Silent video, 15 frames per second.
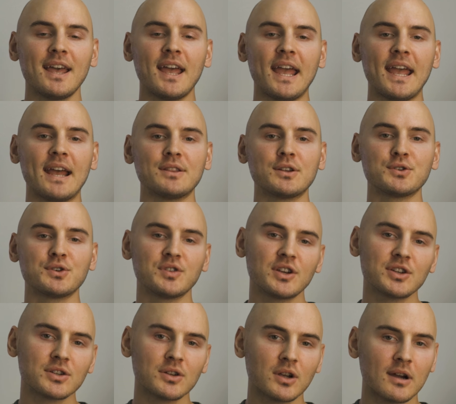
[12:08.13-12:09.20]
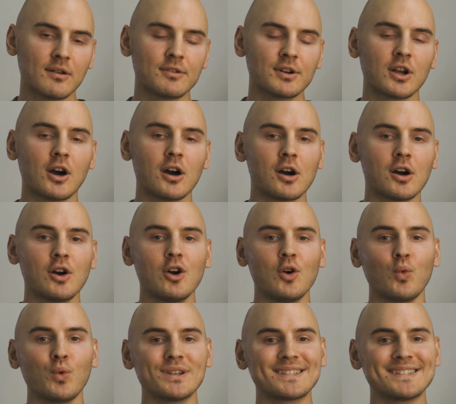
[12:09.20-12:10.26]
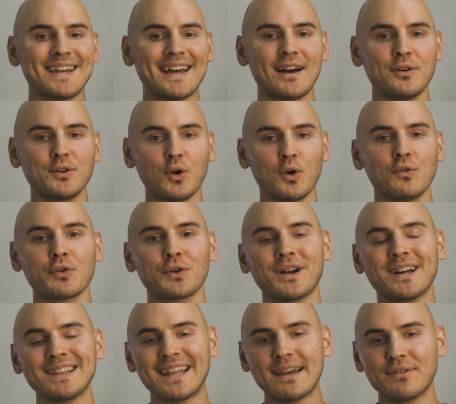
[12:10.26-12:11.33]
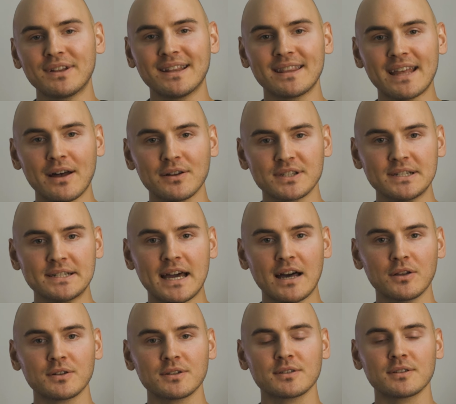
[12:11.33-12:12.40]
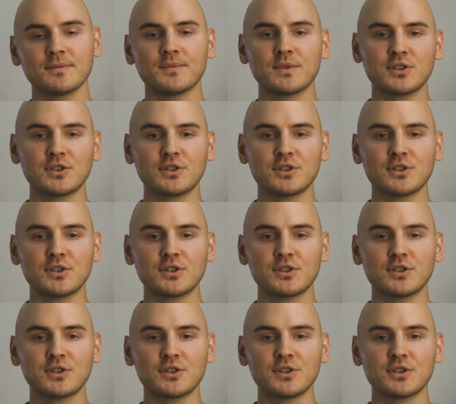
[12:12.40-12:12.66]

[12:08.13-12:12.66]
and the traditional covered call was down over $11,000.